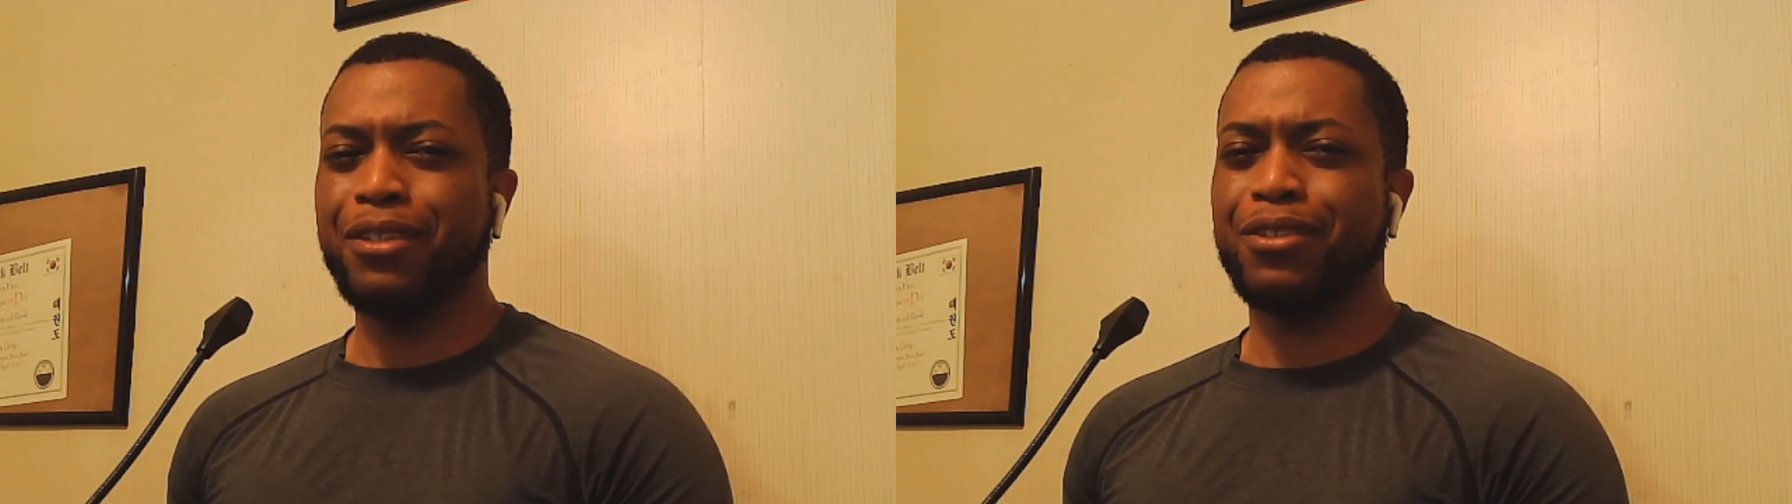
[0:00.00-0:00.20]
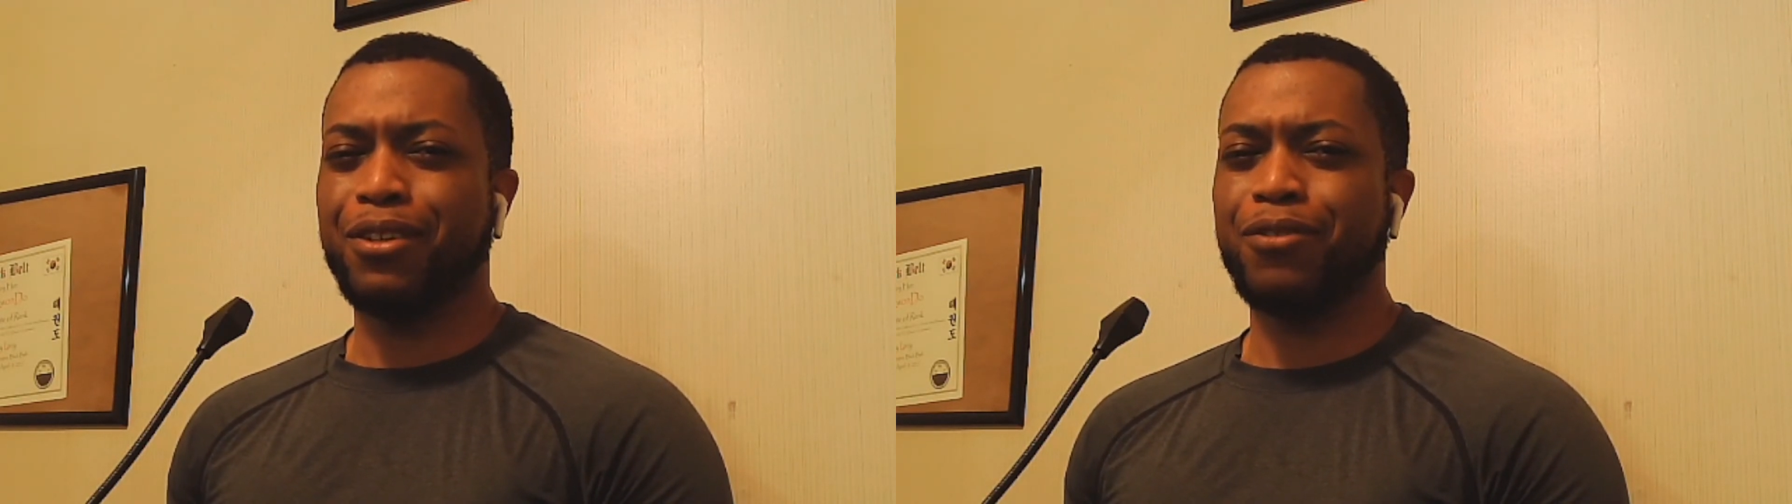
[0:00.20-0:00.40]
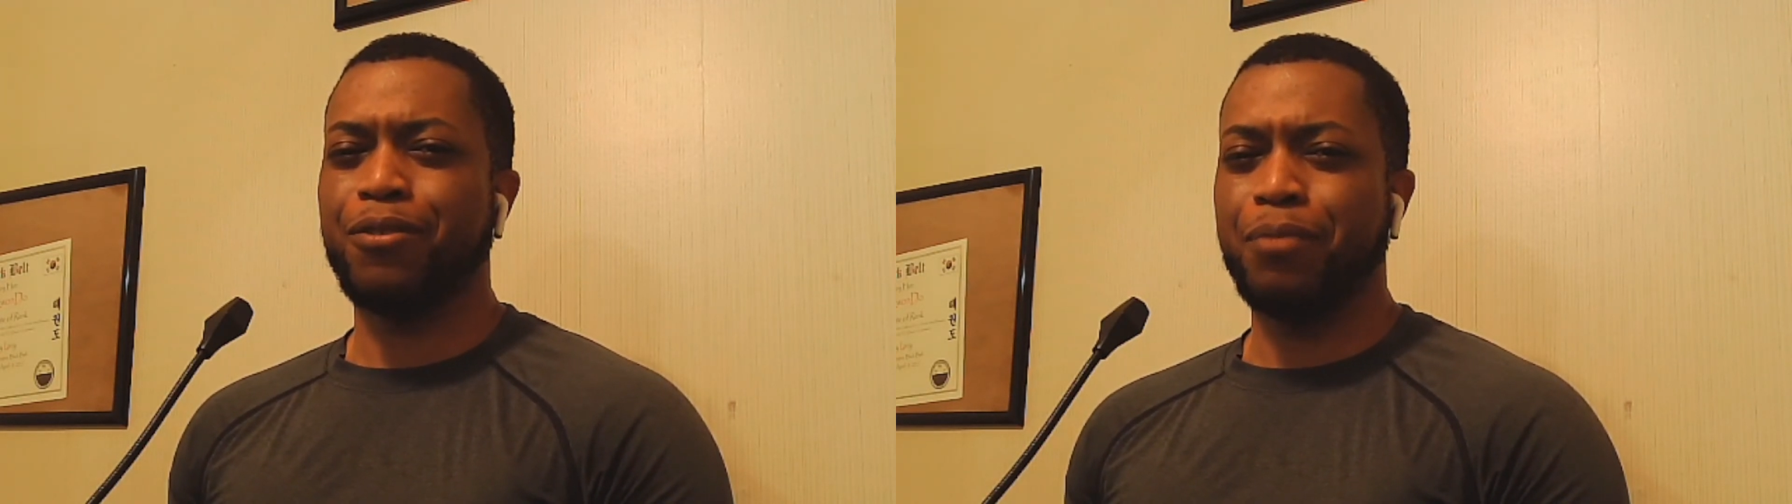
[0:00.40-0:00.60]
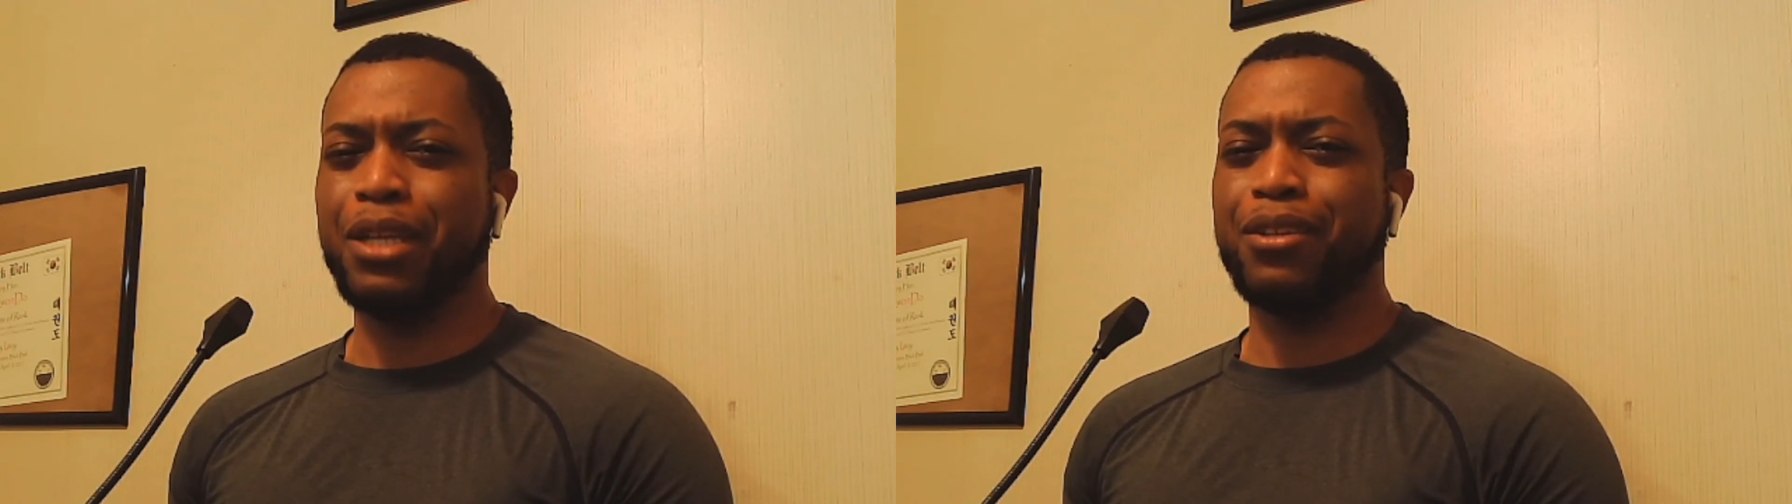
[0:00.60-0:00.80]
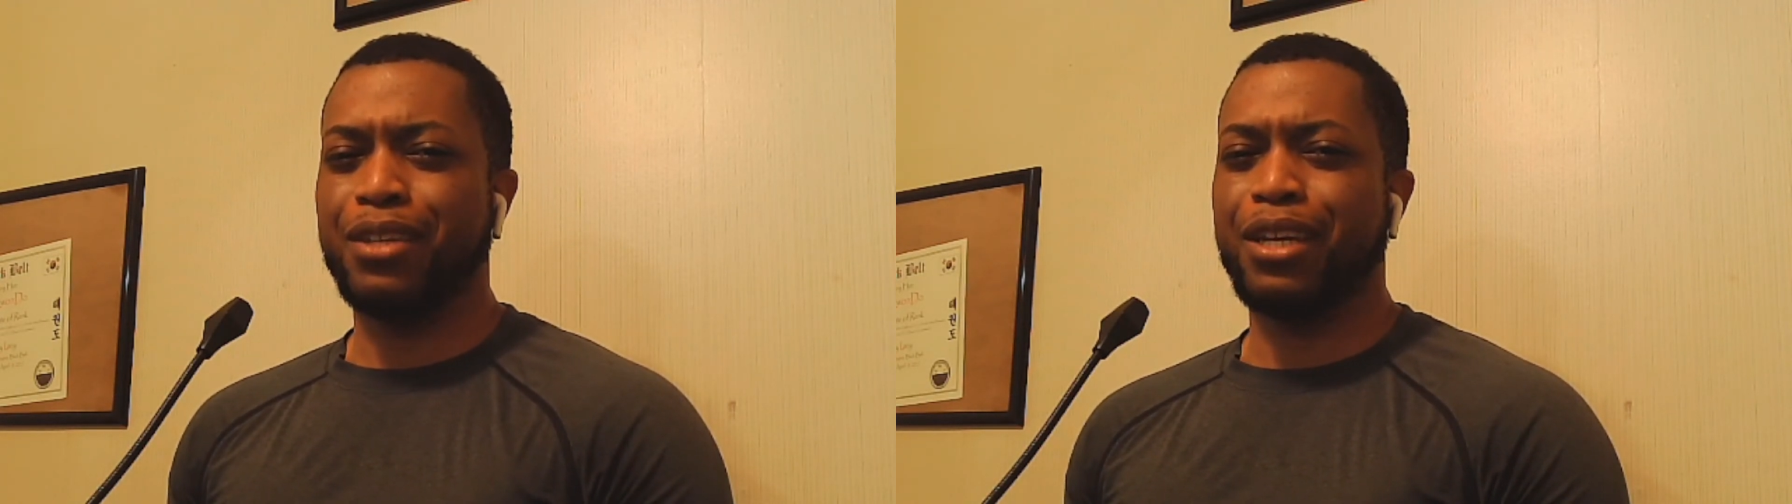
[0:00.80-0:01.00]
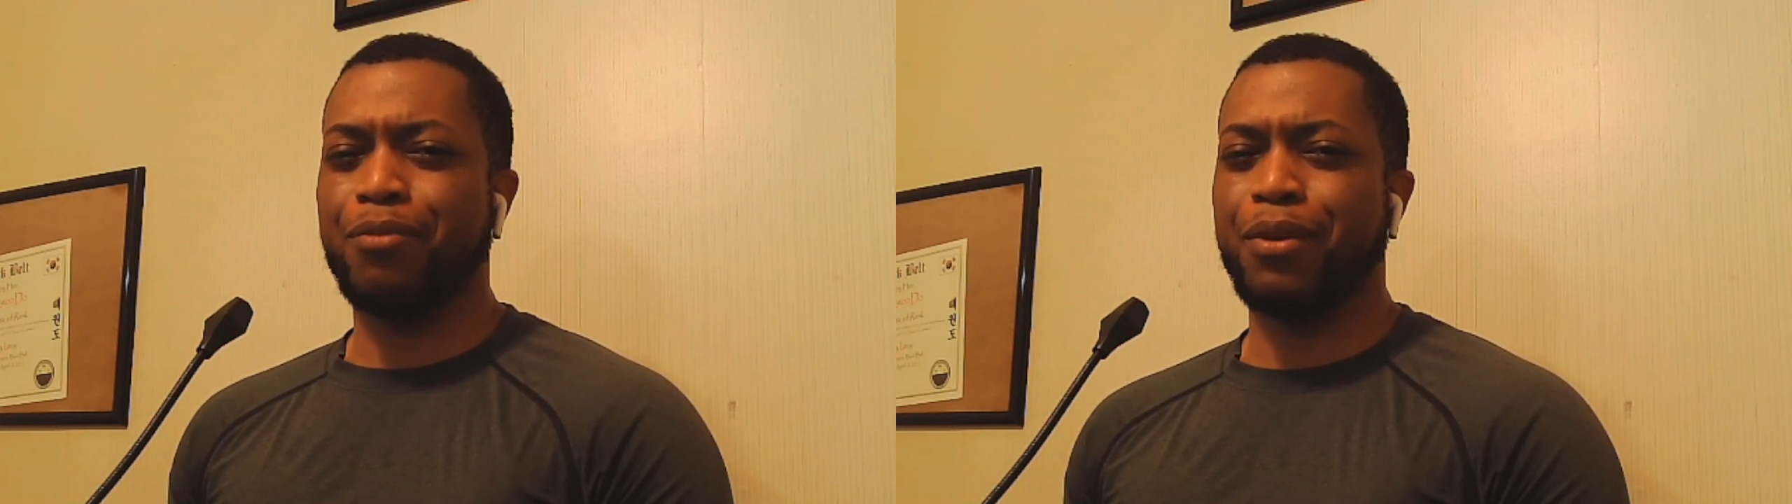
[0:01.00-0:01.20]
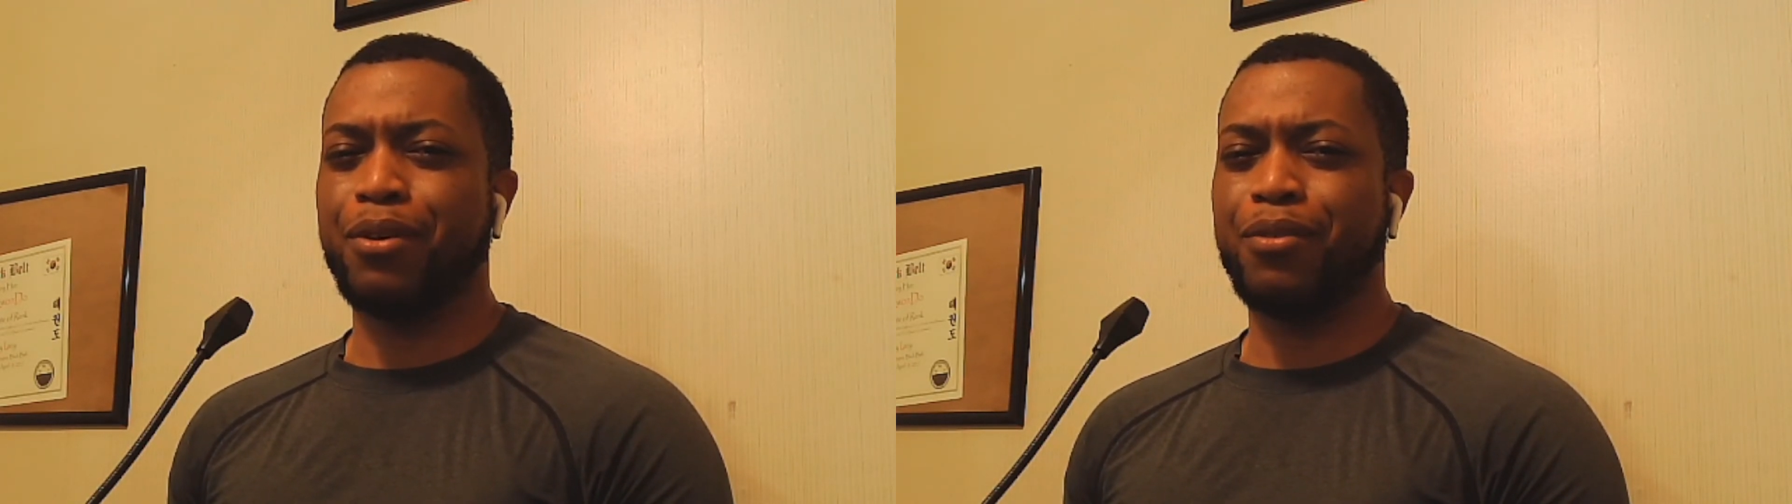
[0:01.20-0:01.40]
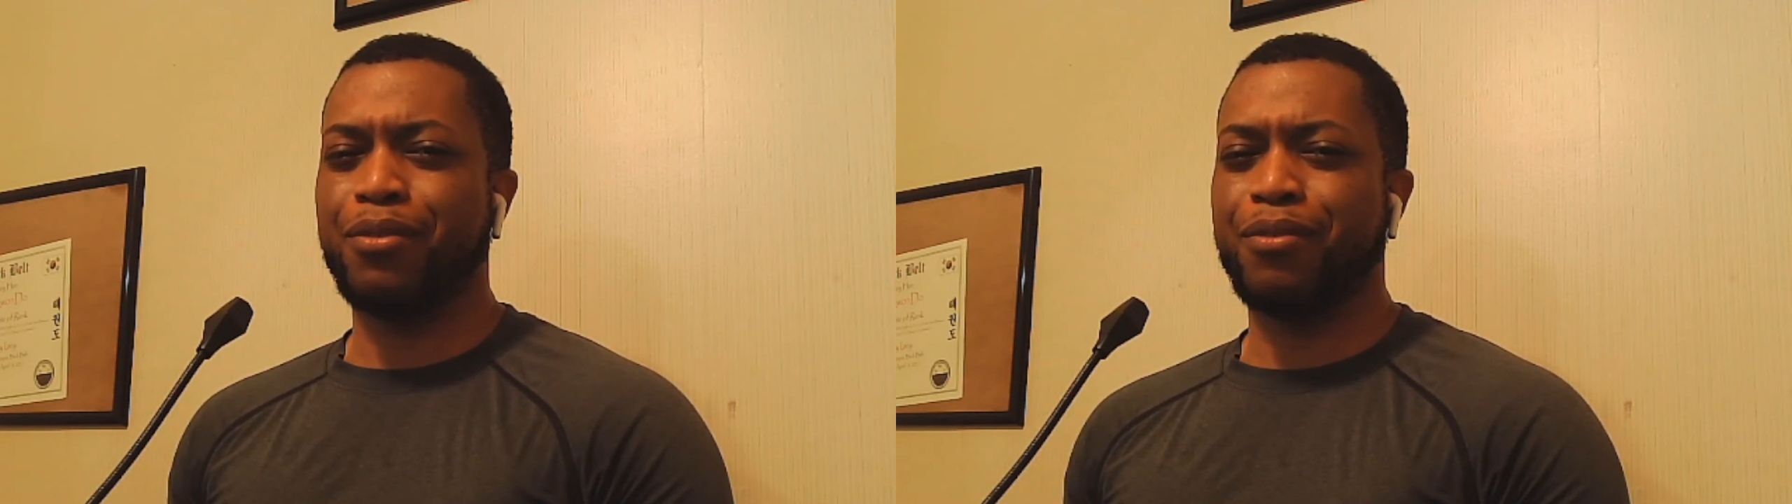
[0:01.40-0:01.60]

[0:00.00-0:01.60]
is something for me to think about.